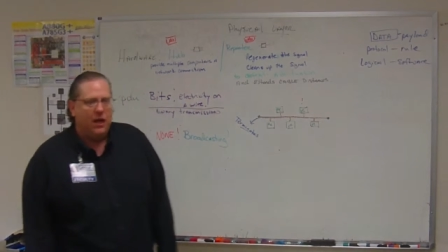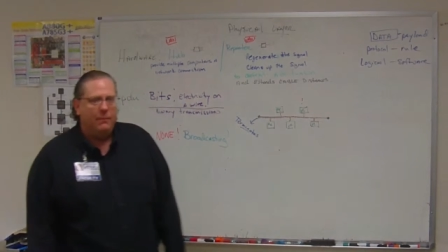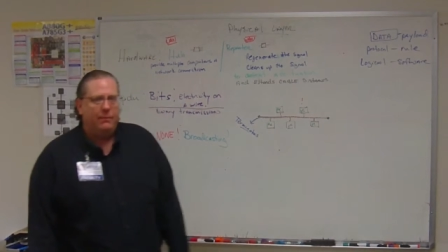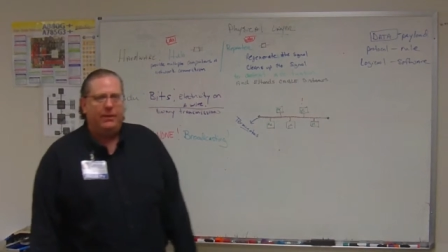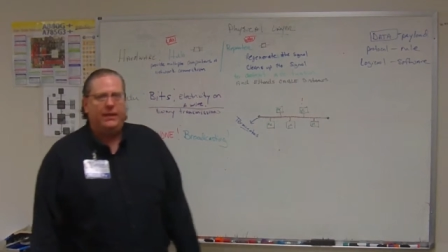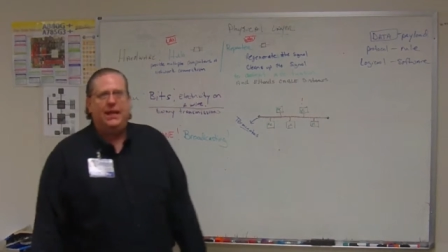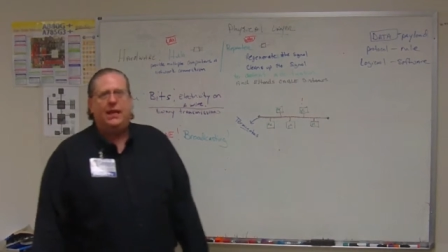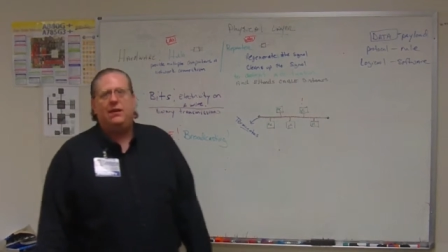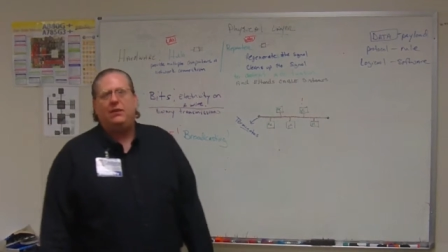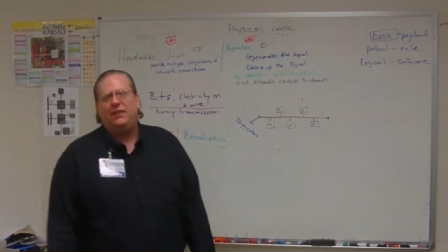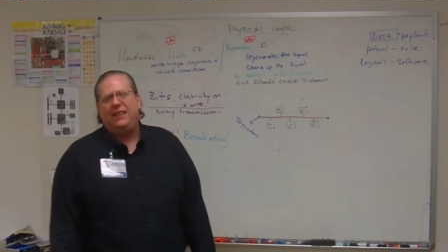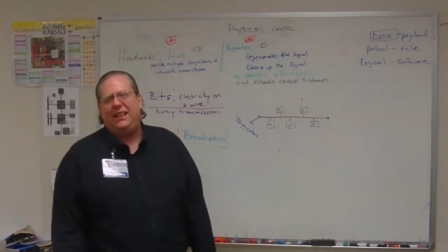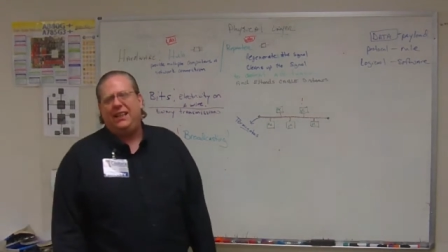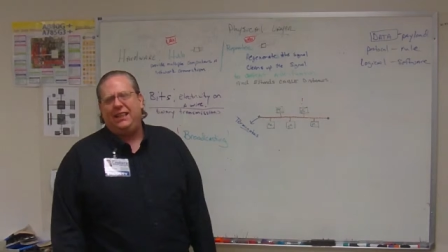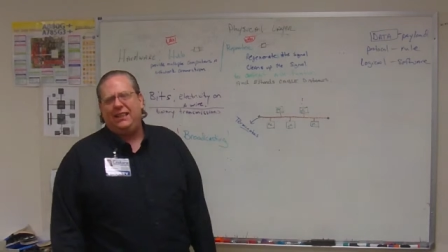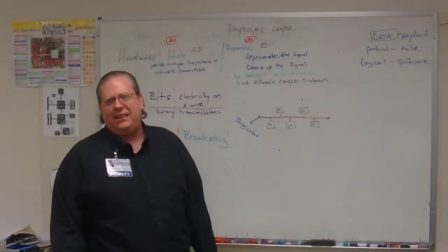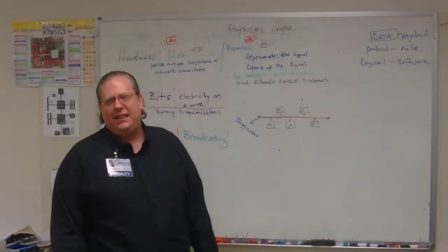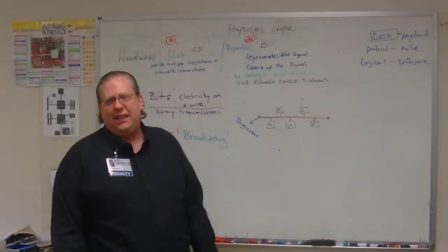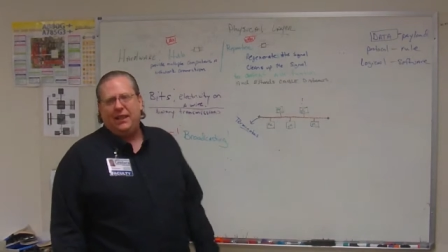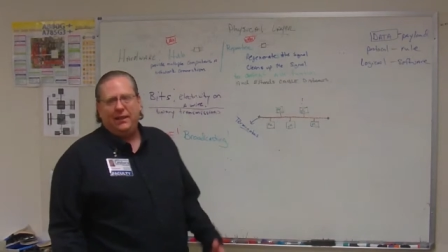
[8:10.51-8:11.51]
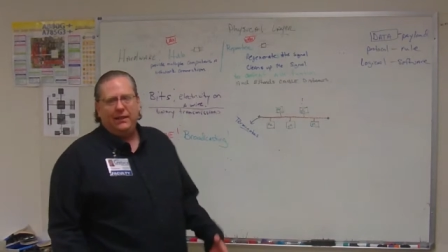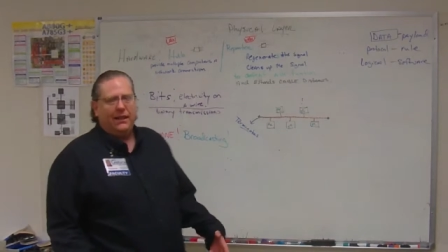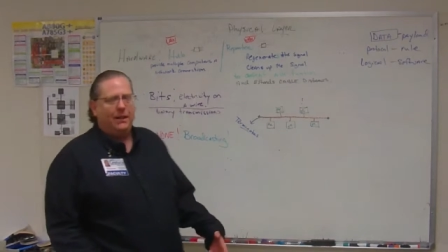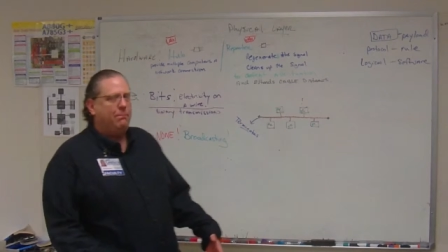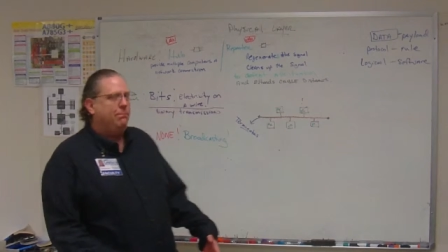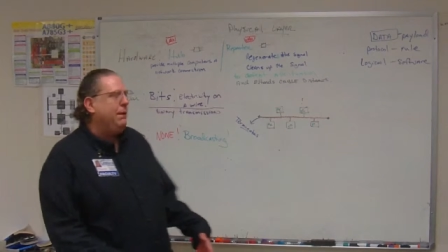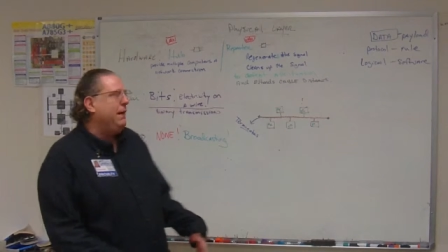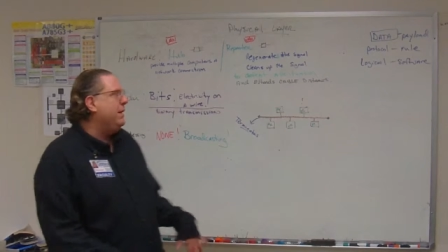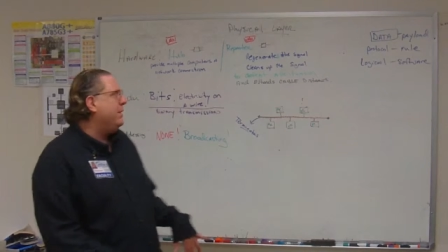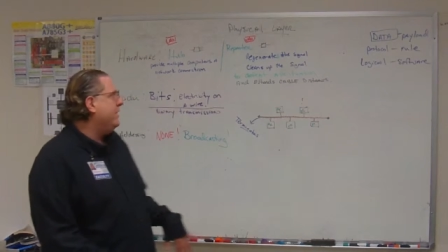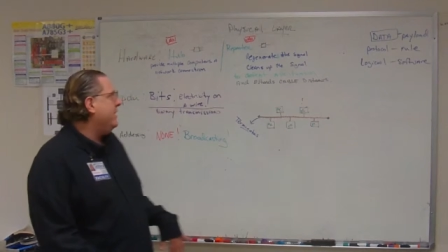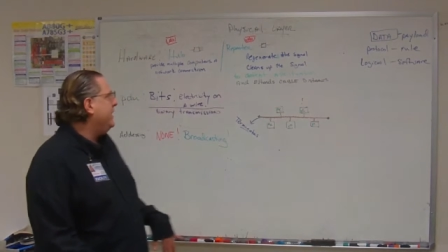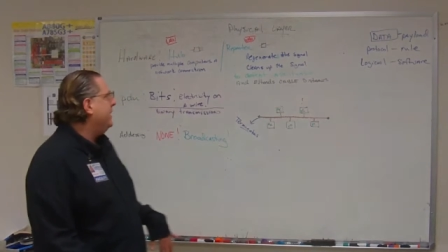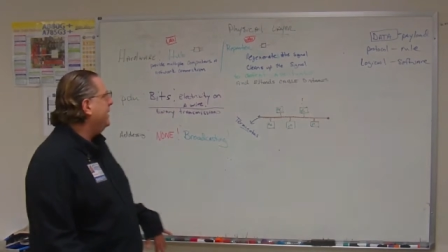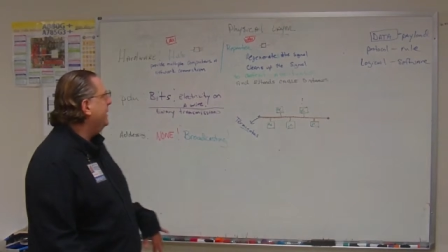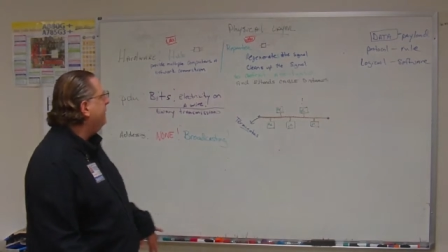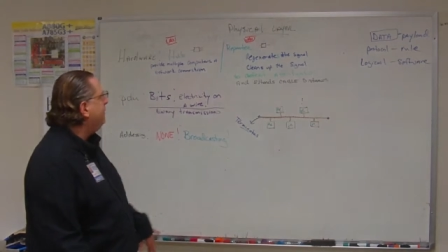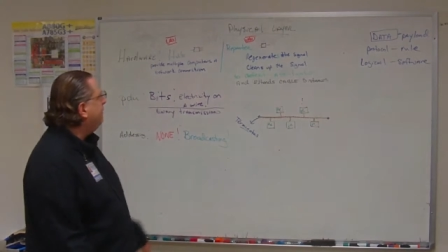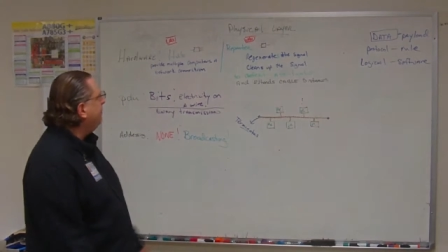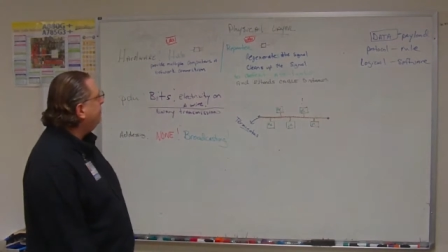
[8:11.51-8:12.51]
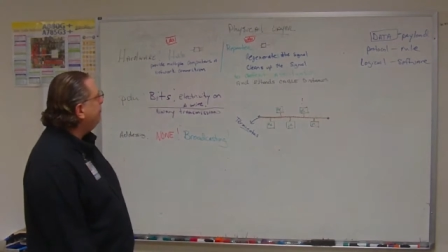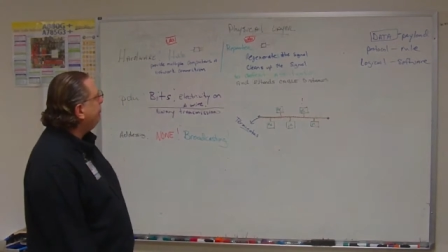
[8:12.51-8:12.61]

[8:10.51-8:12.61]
but nowadays they bury them.